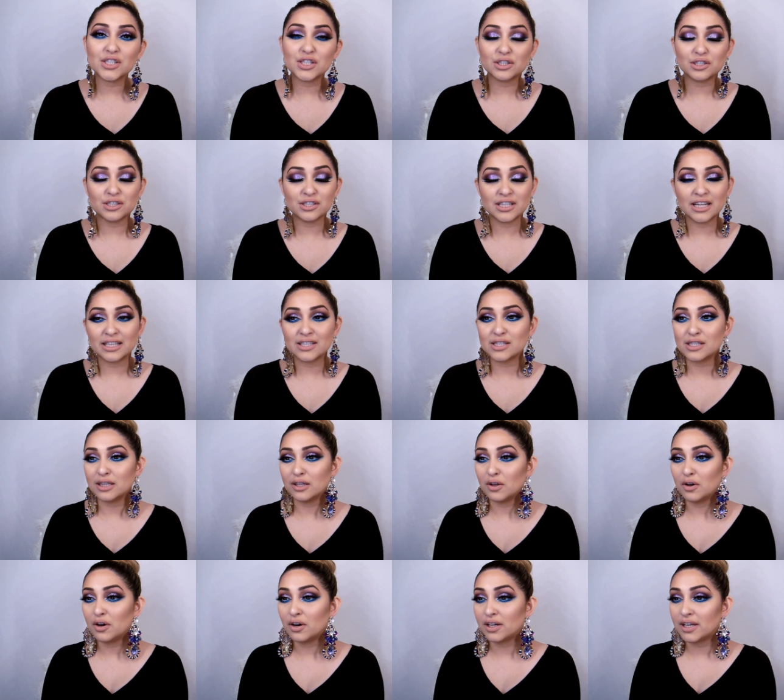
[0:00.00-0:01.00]
So today's
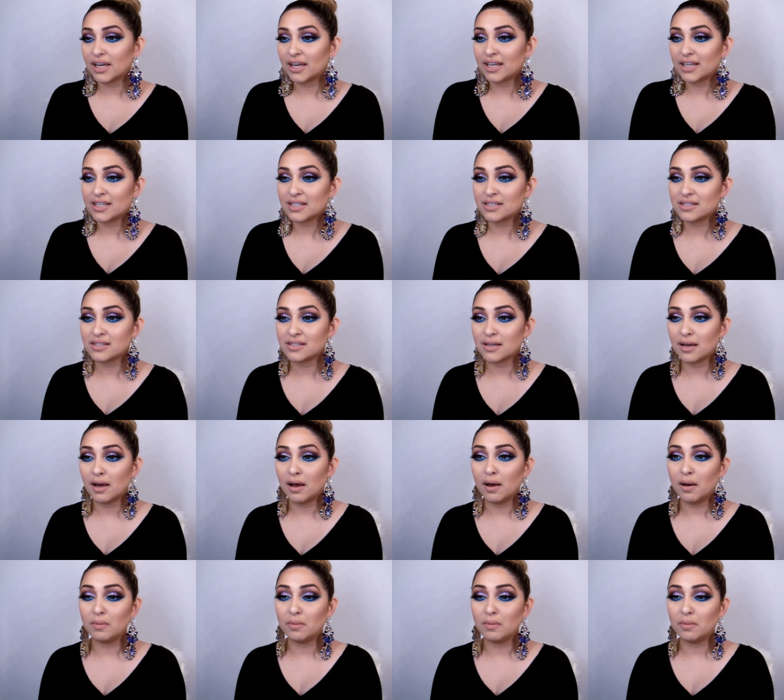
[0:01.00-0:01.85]
look is